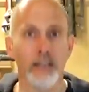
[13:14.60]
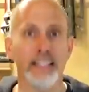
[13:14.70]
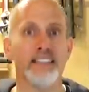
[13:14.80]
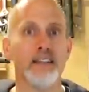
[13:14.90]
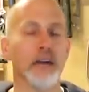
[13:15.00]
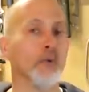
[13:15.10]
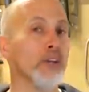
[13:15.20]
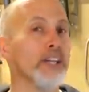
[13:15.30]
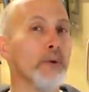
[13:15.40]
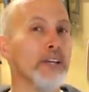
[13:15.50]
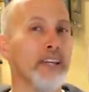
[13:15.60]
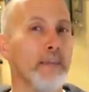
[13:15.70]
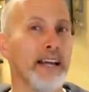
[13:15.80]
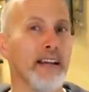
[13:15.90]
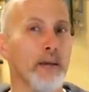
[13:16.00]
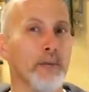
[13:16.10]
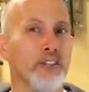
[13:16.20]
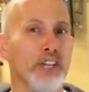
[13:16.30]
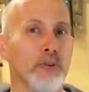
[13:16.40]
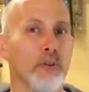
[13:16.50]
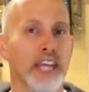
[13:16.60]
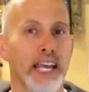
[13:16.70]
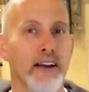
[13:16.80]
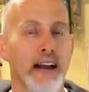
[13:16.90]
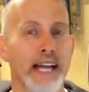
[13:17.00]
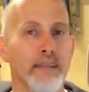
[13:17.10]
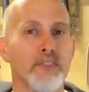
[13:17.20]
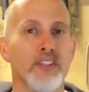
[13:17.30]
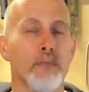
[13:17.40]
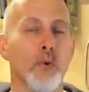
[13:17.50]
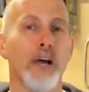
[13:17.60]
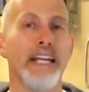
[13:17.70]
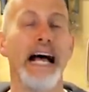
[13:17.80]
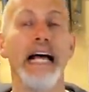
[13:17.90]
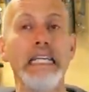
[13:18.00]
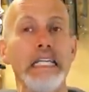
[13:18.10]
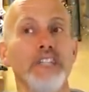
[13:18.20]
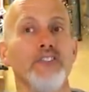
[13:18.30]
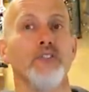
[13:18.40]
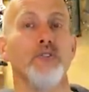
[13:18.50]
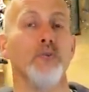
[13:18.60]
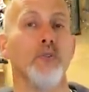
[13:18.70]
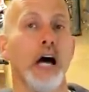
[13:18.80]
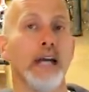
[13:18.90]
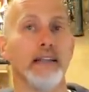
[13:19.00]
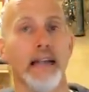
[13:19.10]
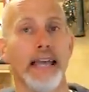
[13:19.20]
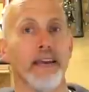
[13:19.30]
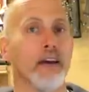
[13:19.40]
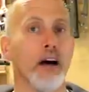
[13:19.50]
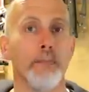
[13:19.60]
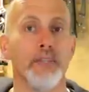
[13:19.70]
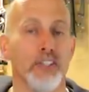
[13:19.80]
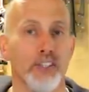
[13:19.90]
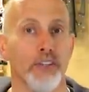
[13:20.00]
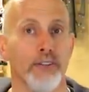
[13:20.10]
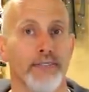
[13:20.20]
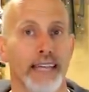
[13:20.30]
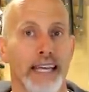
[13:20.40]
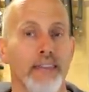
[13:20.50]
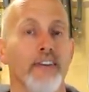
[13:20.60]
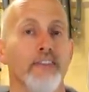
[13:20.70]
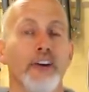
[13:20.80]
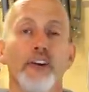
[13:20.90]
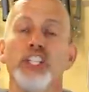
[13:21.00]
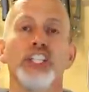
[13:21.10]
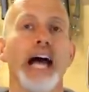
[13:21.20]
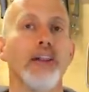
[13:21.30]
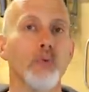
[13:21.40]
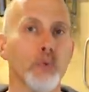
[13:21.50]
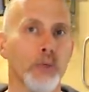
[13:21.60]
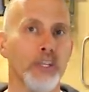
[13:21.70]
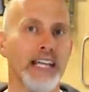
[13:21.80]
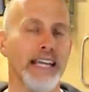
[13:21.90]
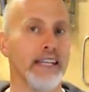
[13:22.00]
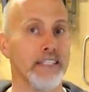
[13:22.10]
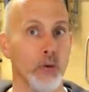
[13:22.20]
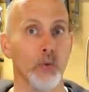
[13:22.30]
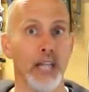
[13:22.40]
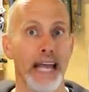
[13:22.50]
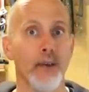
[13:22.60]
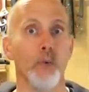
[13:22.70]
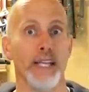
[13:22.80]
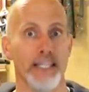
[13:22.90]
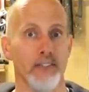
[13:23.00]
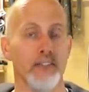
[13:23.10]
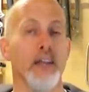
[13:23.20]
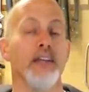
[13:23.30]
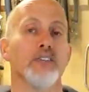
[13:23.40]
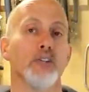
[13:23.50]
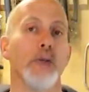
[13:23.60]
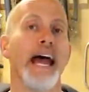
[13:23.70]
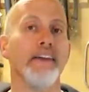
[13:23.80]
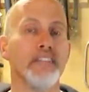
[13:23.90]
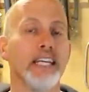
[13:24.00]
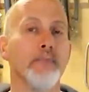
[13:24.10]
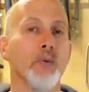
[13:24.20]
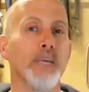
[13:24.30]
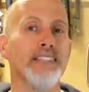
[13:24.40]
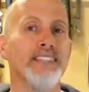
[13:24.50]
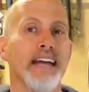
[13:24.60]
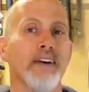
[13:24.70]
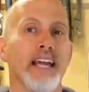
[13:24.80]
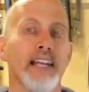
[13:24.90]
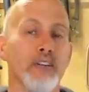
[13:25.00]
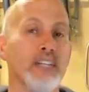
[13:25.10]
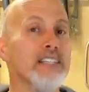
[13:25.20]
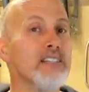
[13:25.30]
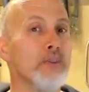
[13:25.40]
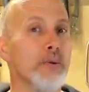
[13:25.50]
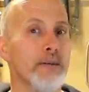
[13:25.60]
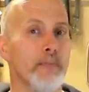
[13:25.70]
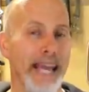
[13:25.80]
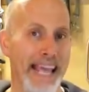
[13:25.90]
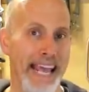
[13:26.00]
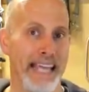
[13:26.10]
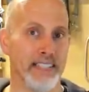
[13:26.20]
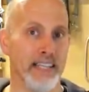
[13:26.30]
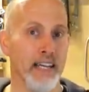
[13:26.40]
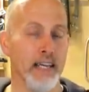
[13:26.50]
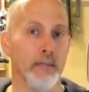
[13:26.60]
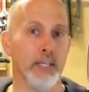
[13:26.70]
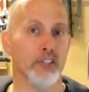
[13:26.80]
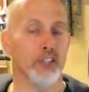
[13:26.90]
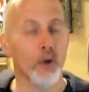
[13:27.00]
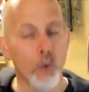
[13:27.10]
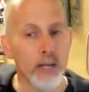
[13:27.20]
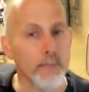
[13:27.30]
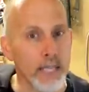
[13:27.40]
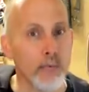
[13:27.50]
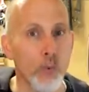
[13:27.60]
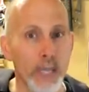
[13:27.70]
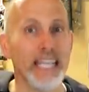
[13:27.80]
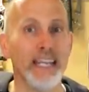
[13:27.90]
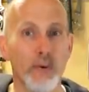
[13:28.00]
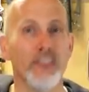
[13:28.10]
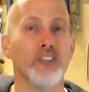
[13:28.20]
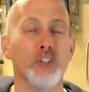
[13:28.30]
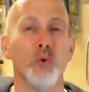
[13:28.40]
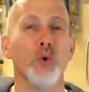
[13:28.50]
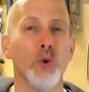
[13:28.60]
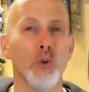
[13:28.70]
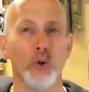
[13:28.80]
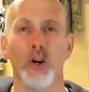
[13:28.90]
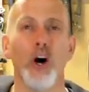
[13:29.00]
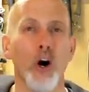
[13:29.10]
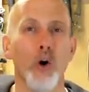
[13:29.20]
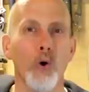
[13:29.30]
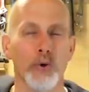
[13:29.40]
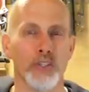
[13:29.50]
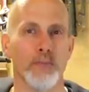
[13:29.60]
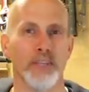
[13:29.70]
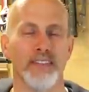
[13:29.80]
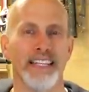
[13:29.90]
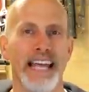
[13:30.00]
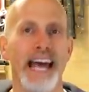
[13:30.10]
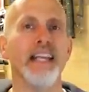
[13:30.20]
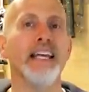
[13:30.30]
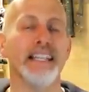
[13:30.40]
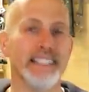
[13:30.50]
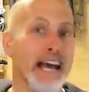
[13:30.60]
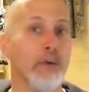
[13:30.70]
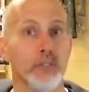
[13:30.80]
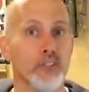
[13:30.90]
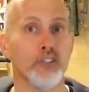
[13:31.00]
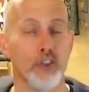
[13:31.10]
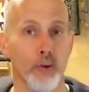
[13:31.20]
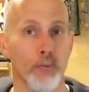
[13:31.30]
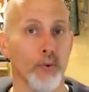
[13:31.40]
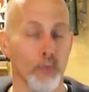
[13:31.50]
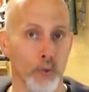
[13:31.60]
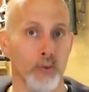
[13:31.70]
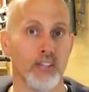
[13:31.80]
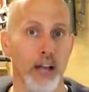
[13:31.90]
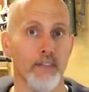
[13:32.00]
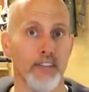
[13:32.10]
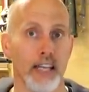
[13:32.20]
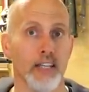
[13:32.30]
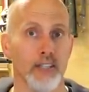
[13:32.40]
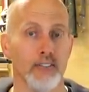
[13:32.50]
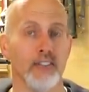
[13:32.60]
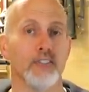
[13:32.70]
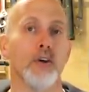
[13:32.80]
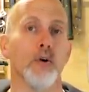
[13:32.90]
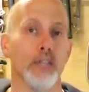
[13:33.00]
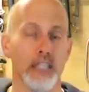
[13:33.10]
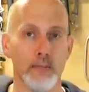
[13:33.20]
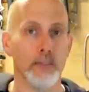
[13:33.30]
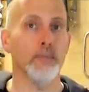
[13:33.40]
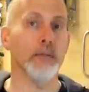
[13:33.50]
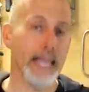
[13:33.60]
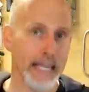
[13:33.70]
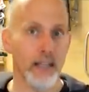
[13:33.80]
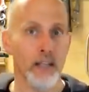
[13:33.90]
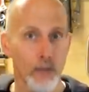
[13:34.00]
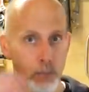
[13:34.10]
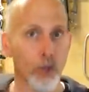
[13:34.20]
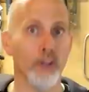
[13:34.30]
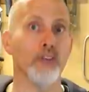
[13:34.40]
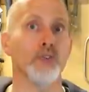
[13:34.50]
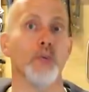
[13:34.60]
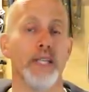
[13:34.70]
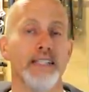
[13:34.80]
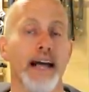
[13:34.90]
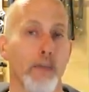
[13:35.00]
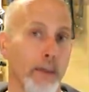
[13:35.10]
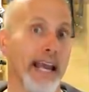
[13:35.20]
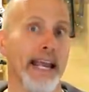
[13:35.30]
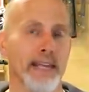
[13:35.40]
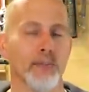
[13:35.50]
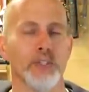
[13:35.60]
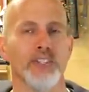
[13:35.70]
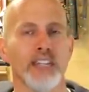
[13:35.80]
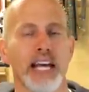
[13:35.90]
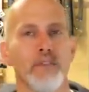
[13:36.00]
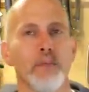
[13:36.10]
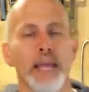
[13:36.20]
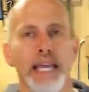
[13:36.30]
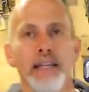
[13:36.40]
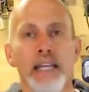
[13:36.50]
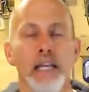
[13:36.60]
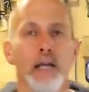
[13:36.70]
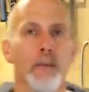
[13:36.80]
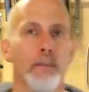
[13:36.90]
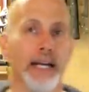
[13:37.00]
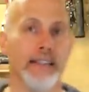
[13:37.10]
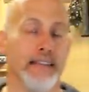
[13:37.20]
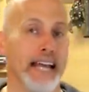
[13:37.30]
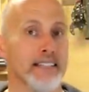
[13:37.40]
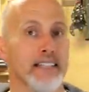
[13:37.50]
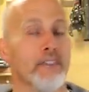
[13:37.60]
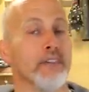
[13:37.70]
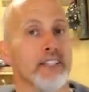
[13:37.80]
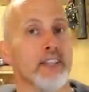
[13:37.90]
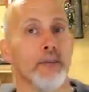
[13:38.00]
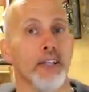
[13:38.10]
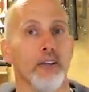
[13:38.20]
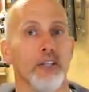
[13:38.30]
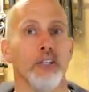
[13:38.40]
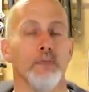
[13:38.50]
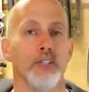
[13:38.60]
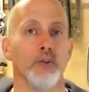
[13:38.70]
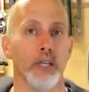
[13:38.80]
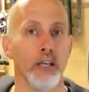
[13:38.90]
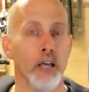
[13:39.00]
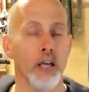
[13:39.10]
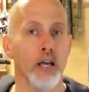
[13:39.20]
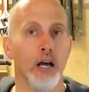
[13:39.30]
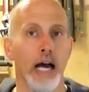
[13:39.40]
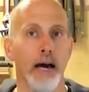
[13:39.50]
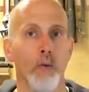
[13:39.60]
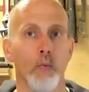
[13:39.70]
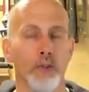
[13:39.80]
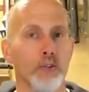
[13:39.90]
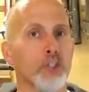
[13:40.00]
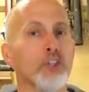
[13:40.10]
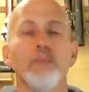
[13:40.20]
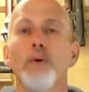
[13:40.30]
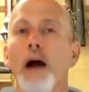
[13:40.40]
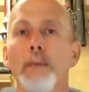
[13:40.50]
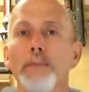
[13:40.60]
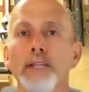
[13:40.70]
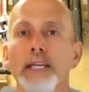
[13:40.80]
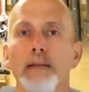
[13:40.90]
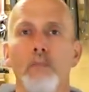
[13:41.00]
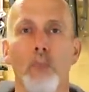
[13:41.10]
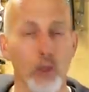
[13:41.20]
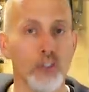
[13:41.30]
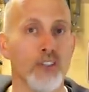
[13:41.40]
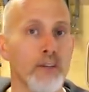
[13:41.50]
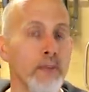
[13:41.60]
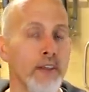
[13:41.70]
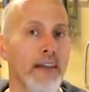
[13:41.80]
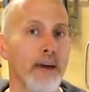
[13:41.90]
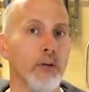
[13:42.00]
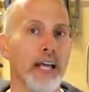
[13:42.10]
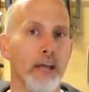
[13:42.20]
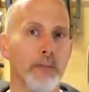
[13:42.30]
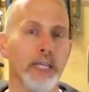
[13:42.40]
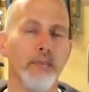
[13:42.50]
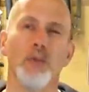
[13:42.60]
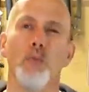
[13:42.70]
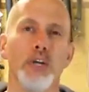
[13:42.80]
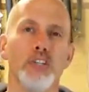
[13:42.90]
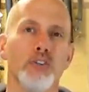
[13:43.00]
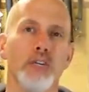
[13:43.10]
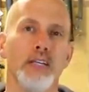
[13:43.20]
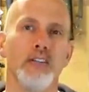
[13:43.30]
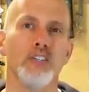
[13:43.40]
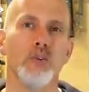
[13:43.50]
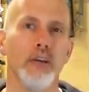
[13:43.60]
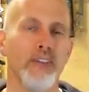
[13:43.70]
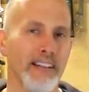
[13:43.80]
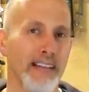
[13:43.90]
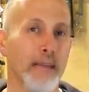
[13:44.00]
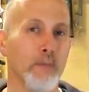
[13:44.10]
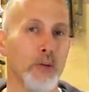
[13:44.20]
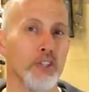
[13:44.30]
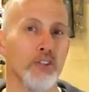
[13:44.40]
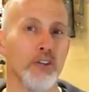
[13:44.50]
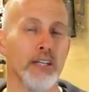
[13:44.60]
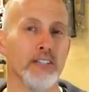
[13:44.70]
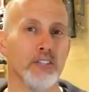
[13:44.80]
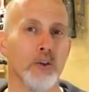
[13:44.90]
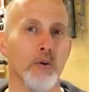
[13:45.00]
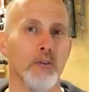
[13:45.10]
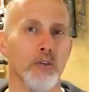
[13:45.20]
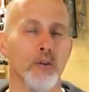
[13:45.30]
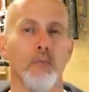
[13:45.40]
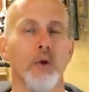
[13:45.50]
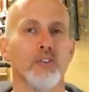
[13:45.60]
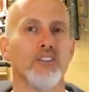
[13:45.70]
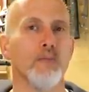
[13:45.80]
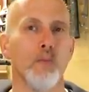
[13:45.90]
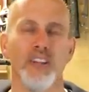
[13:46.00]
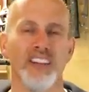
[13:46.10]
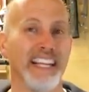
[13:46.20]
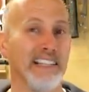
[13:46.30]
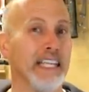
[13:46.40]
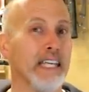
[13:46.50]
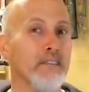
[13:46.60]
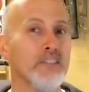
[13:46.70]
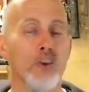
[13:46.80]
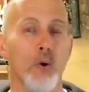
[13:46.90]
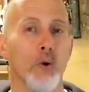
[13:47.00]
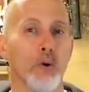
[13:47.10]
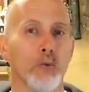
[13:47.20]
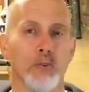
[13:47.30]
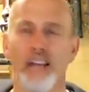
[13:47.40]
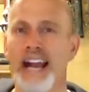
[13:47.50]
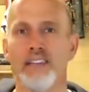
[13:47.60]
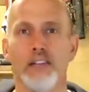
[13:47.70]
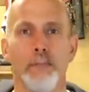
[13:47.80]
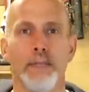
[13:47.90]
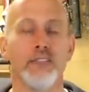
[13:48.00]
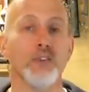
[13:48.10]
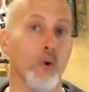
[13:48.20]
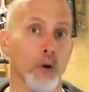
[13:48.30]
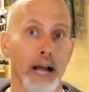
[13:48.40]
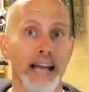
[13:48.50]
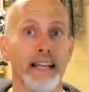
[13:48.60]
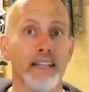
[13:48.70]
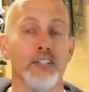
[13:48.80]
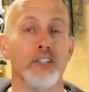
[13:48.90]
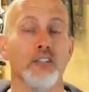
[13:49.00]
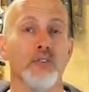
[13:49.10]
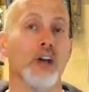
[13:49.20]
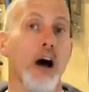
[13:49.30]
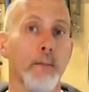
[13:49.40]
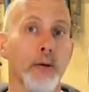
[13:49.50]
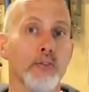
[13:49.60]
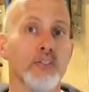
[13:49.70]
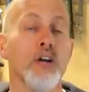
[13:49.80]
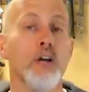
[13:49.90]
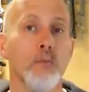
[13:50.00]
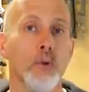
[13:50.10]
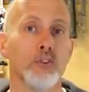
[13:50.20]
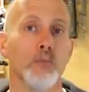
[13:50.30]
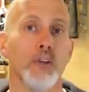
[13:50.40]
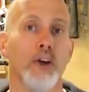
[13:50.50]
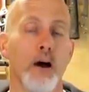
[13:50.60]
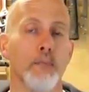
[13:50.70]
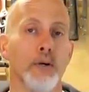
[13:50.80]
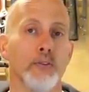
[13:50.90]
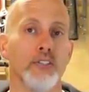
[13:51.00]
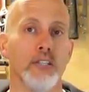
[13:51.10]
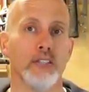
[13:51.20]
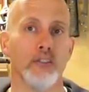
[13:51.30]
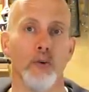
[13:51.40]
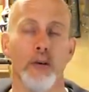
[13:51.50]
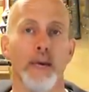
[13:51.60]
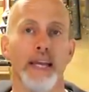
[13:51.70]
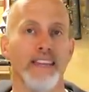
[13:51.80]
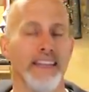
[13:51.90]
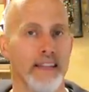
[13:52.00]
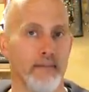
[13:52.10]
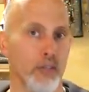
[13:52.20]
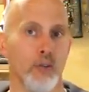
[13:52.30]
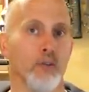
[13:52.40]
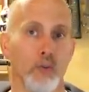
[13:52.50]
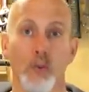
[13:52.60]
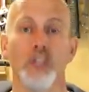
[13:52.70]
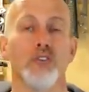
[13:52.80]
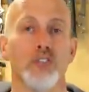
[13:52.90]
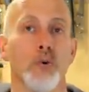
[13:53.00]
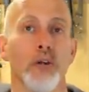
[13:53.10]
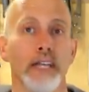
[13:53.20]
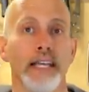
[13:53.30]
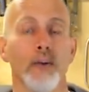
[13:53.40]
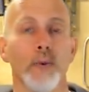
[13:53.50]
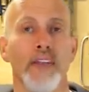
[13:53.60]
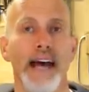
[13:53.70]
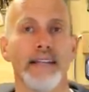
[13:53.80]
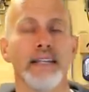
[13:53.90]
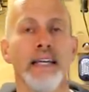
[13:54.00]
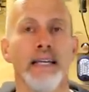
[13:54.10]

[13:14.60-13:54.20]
Let's talk really quickly about a couple of general care items. Number one, onions do not like competition. Okay, they're very shallow rooted and they don't like weeds. So you have to keep the weeds down and you need to do it by hand because you don't want to be weeding with a tool or a hoe or something like that because that will disturb the roots of the onions. And so you need to be plant pulling those weeds out by hand, which is kind of a pain, but that's definitely something that you need to be doing. Uh, you should probably mulch them. That will help keep the moisture in the soil. They like moisture, and so you can mulch them with like leaves or grass clippings, or I like to just use compost. Mulch them with compost is a great way, and then you can enrich your soil later with that.